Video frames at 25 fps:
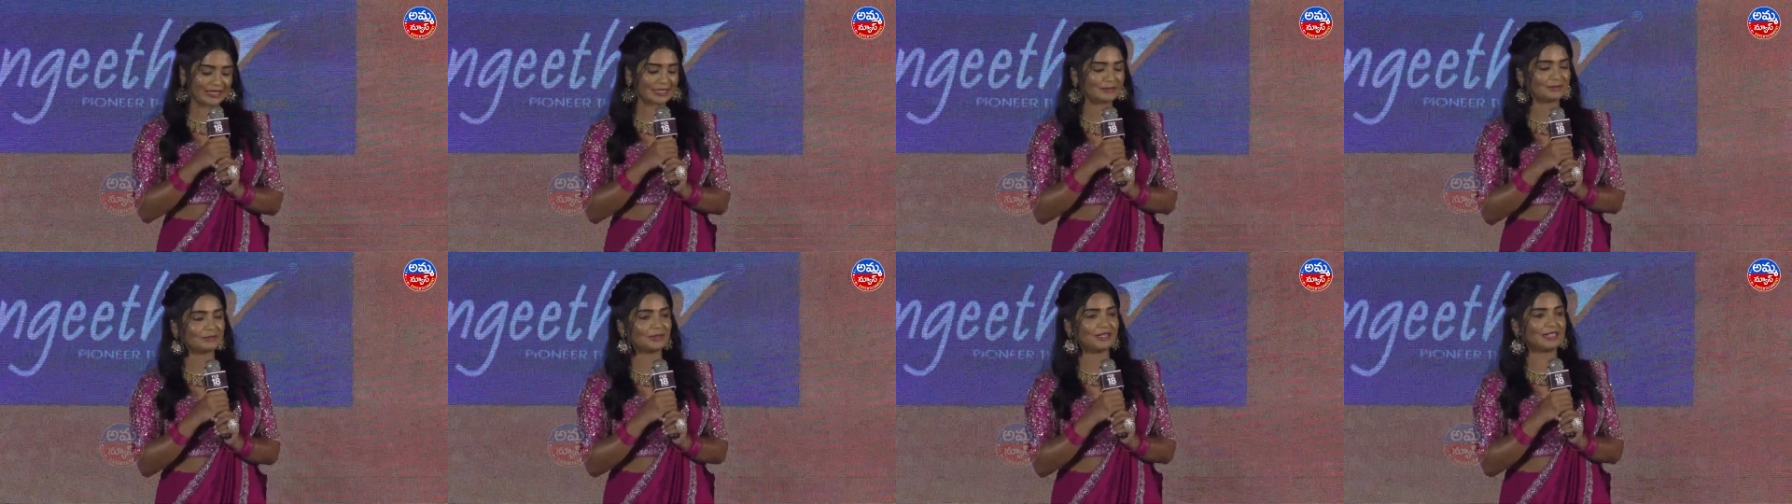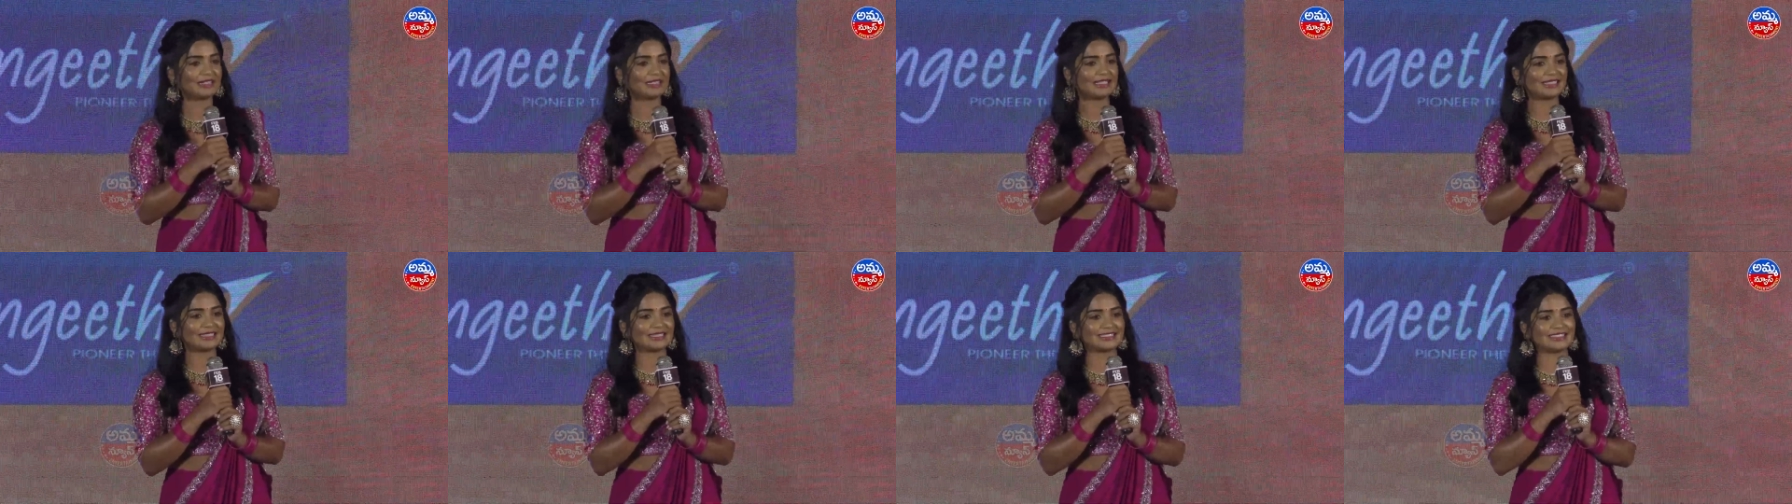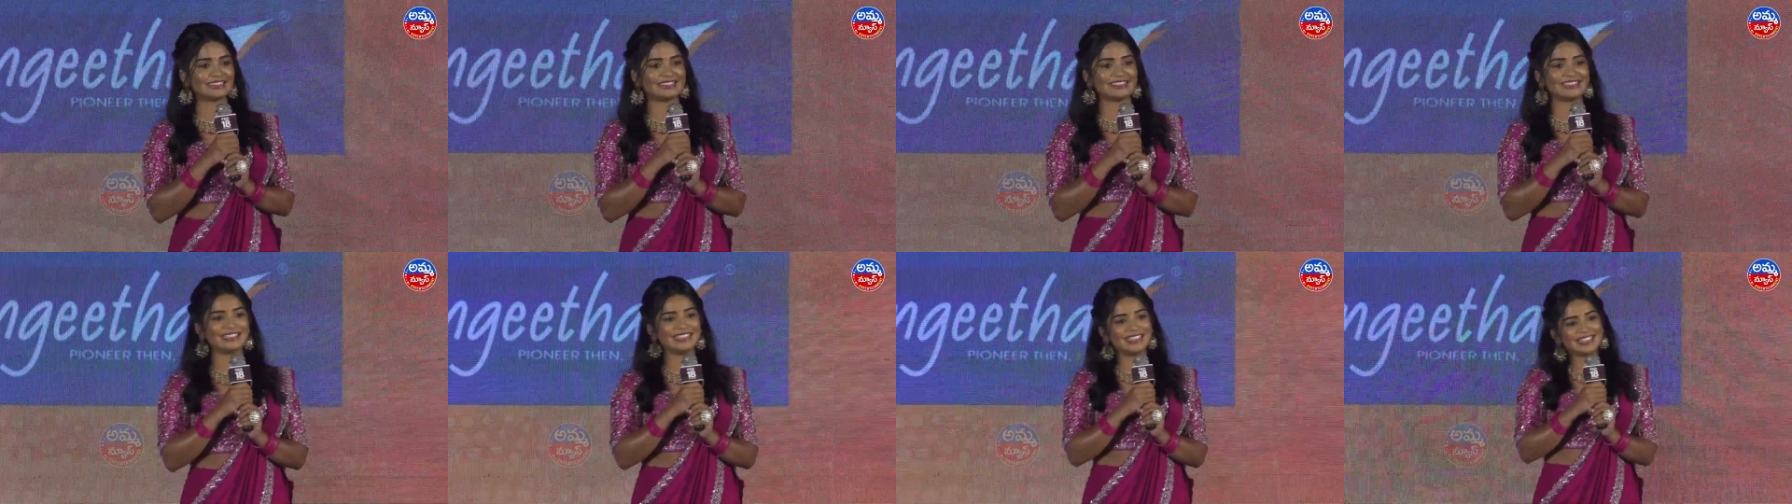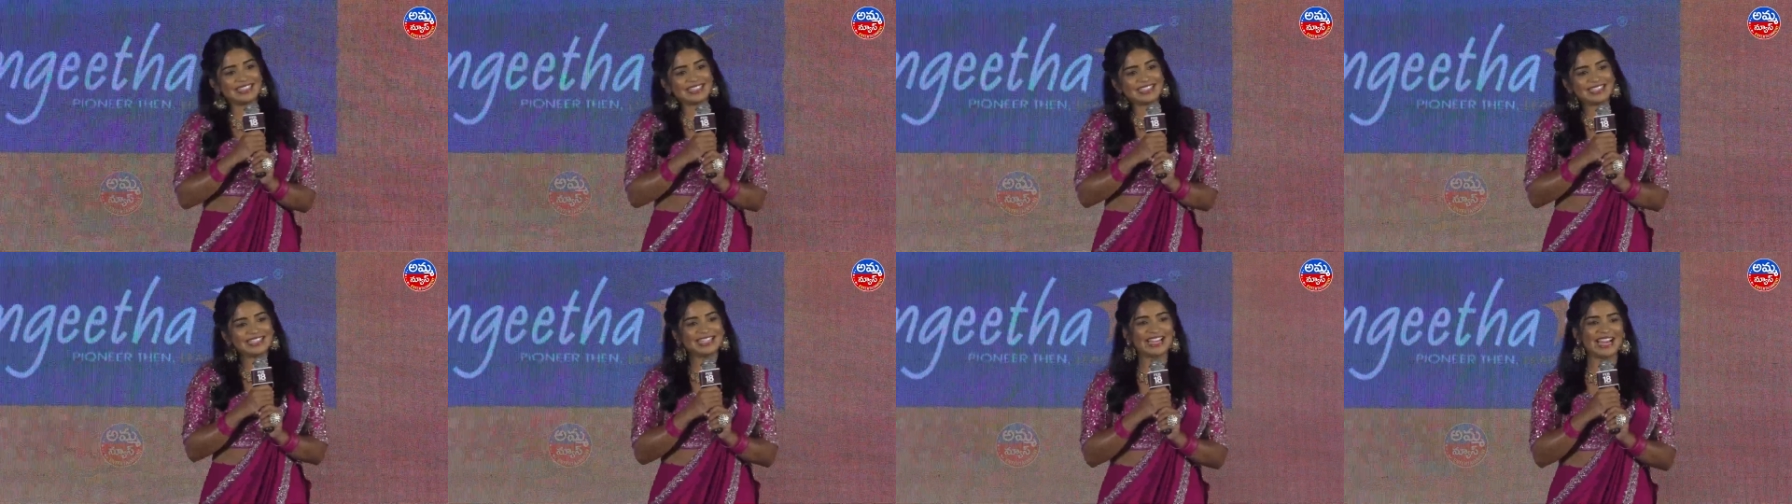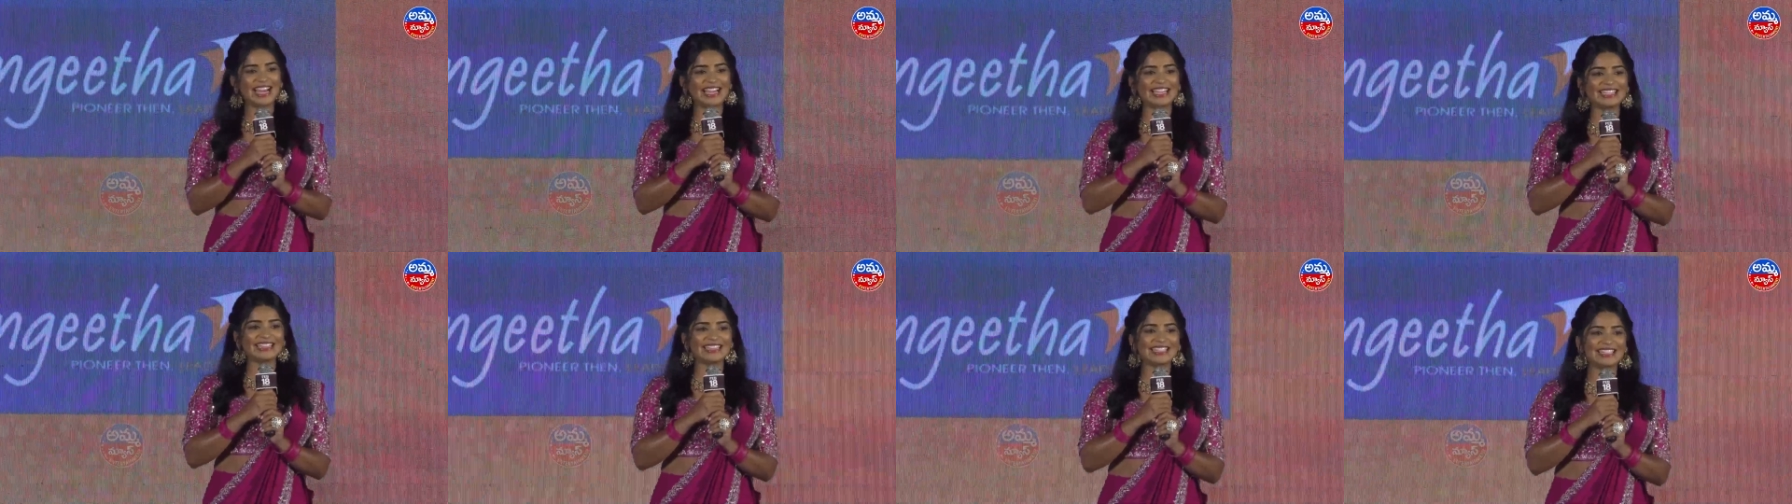it? But uh,
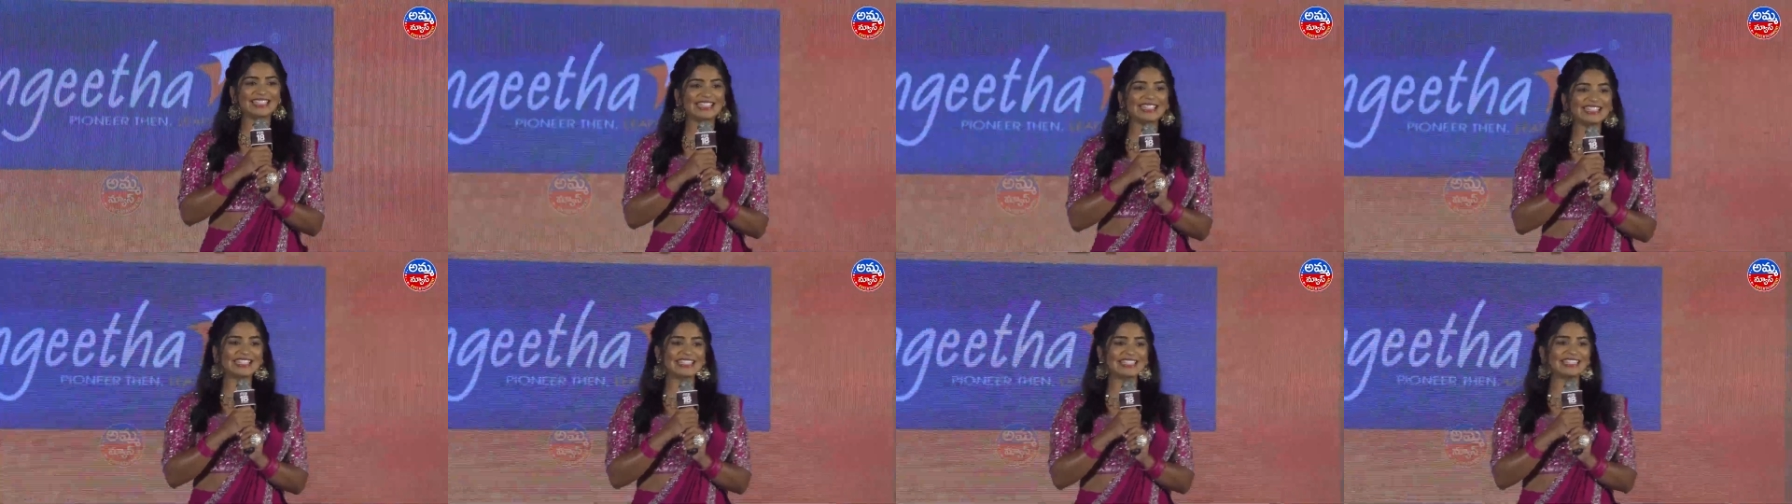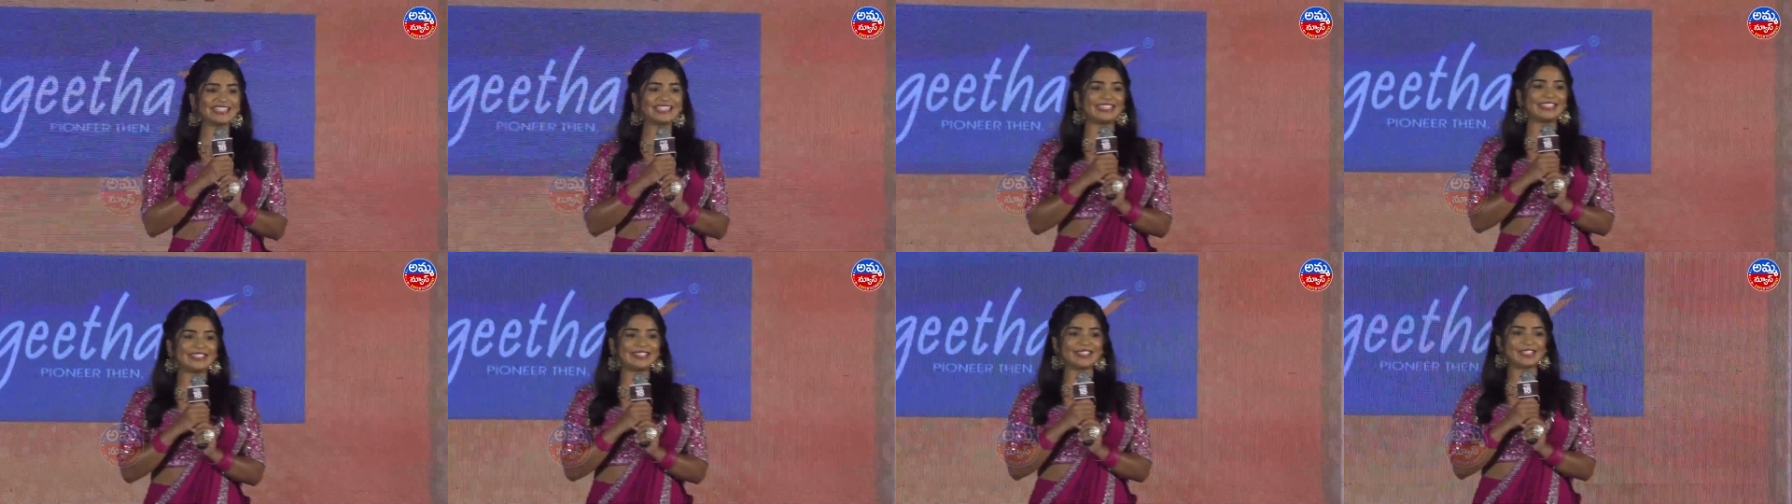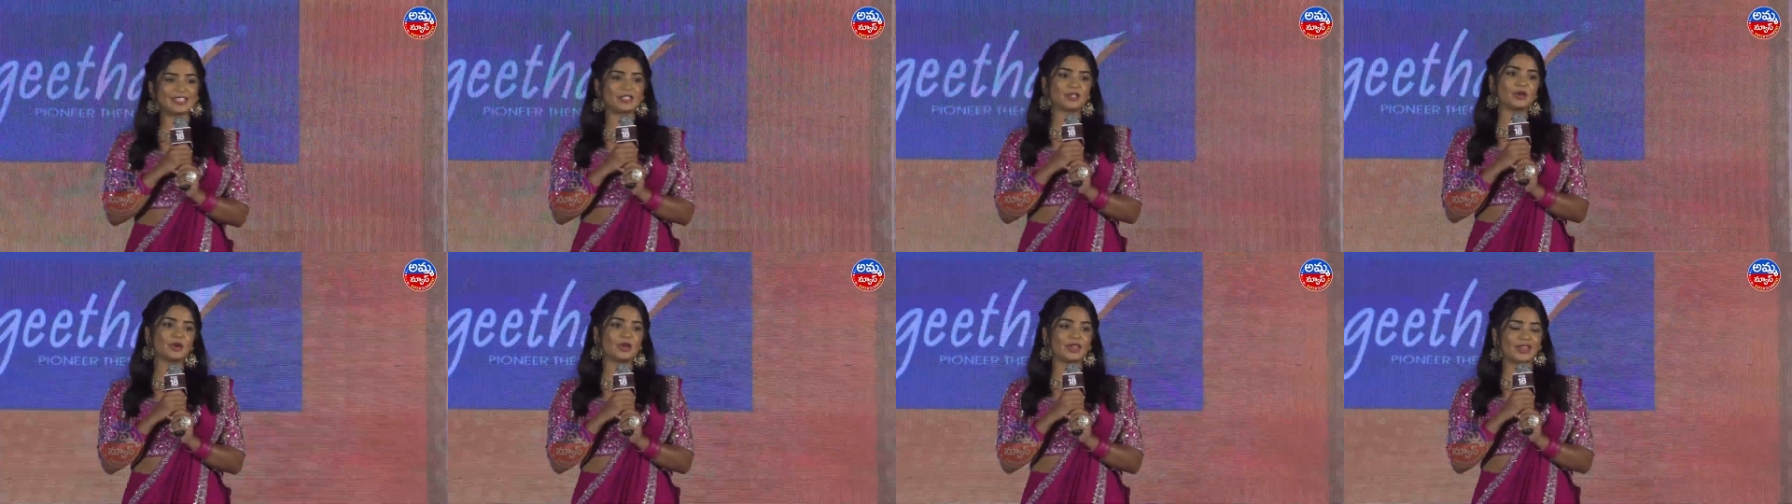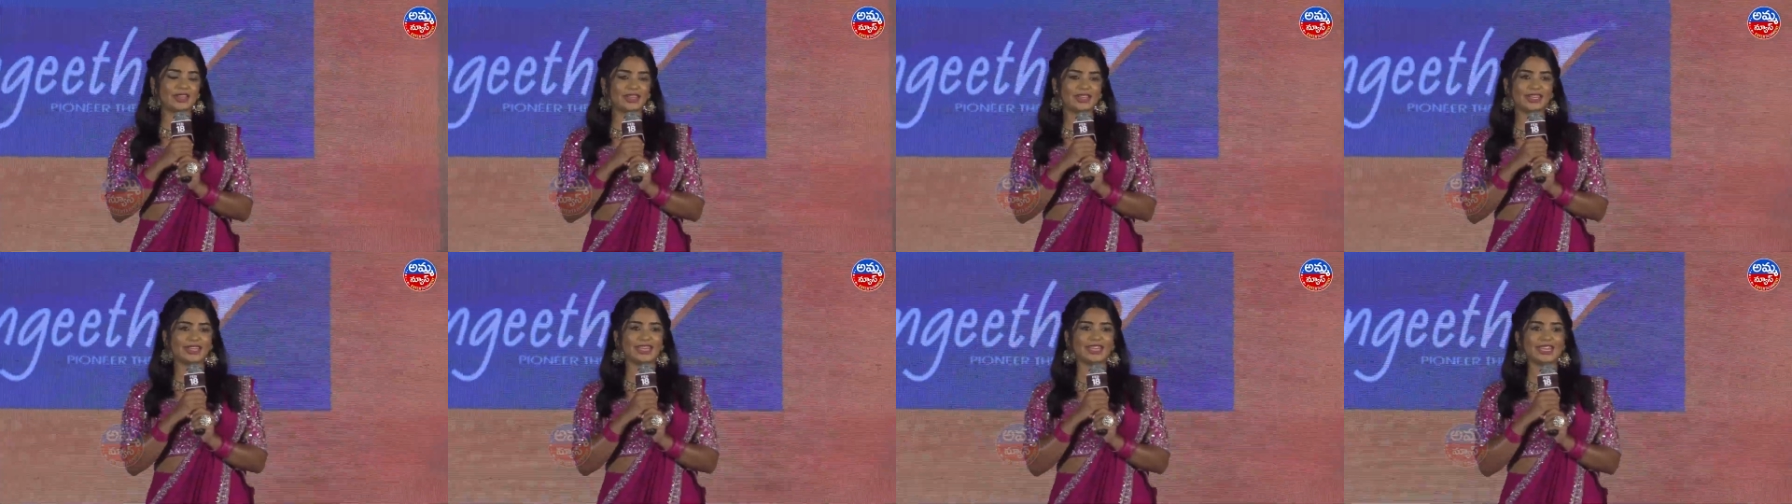I think uh, it's okay.